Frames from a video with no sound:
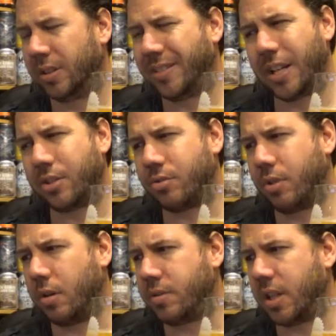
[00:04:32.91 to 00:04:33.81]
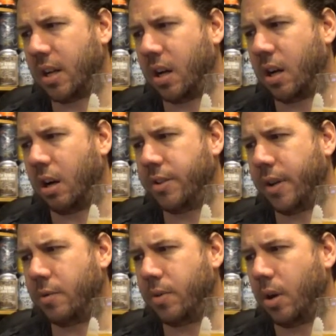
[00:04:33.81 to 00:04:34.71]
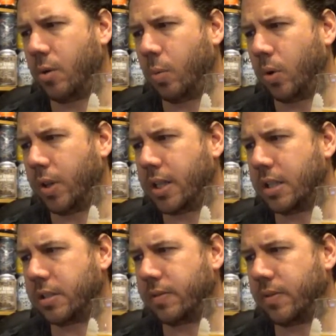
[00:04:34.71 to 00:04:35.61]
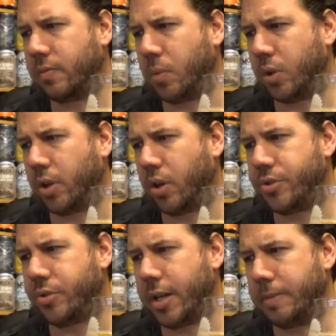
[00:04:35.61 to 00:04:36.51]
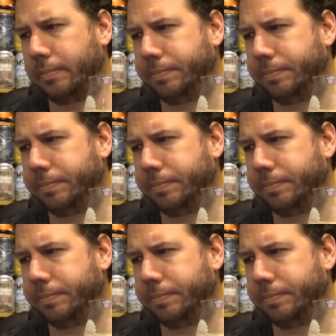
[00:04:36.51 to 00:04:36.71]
Dextrose, yeah, I don't know what these monohydrate.